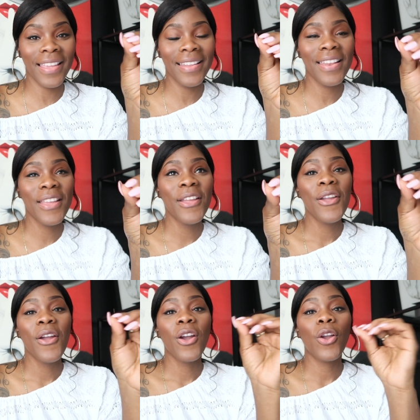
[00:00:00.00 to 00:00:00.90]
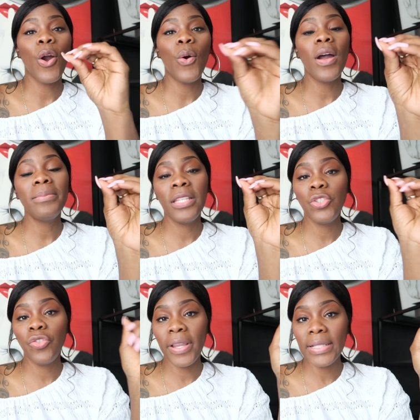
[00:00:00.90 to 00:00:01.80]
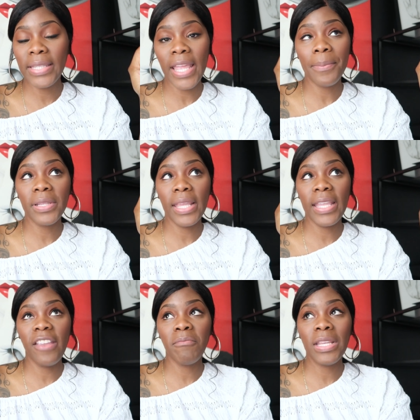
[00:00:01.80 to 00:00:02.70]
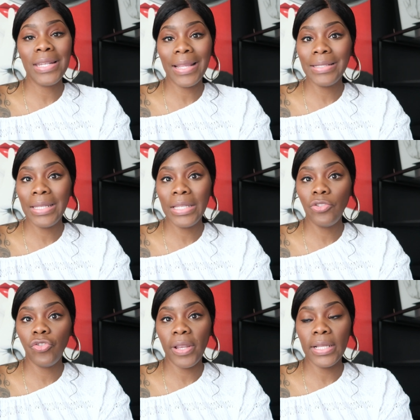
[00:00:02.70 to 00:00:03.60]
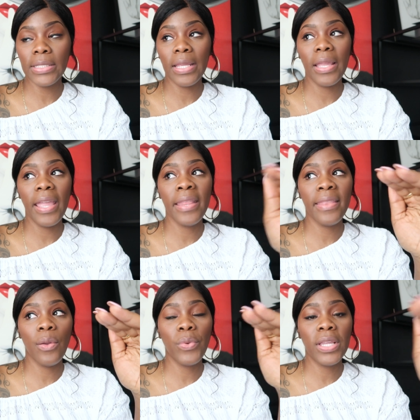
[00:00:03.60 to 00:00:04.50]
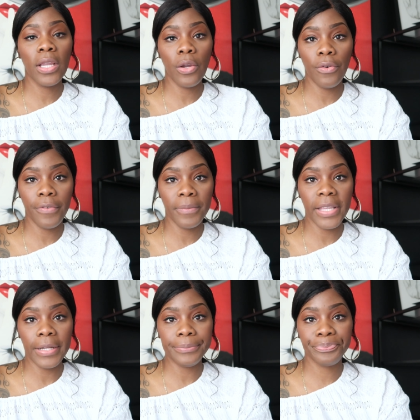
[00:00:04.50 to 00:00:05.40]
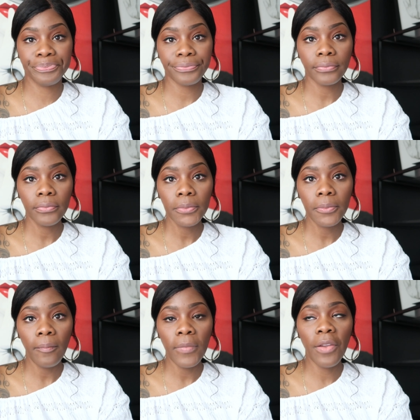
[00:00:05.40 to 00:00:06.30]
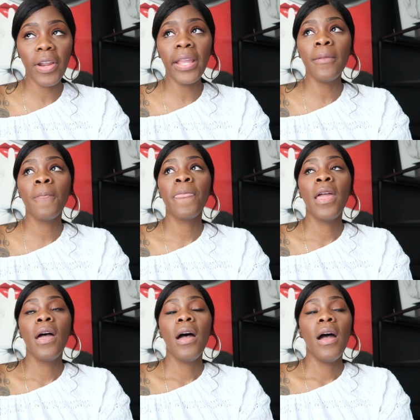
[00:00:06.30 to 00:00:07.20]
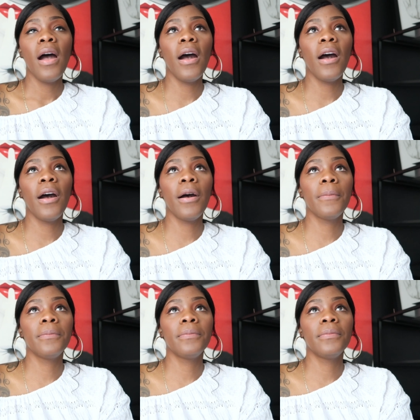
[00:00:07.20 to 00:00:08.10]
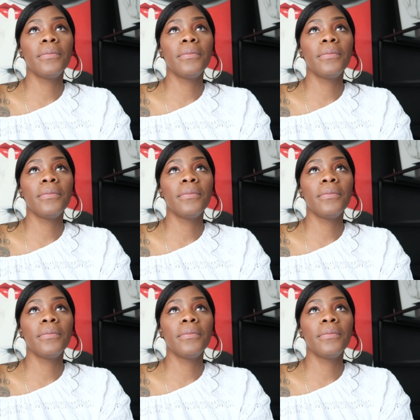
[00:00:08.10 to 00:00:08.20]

set. Go up to tray 10, but they gave me 19 trays and then we can go from there, right? Um,